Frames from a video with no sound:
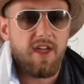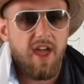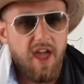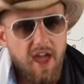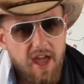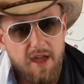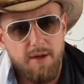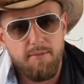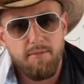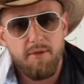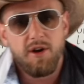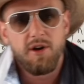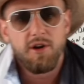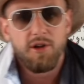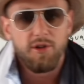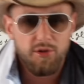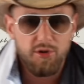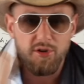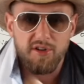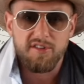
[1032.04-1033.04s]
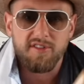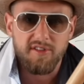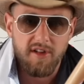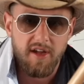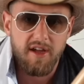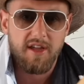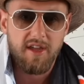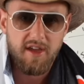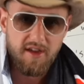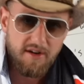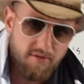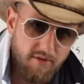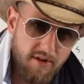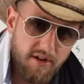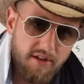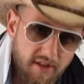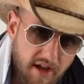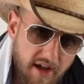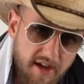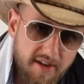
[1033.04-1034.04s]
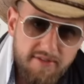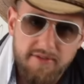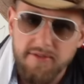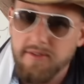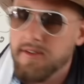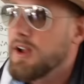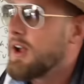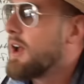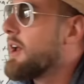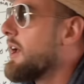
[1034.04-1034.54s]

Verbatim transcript: game looks like in real life.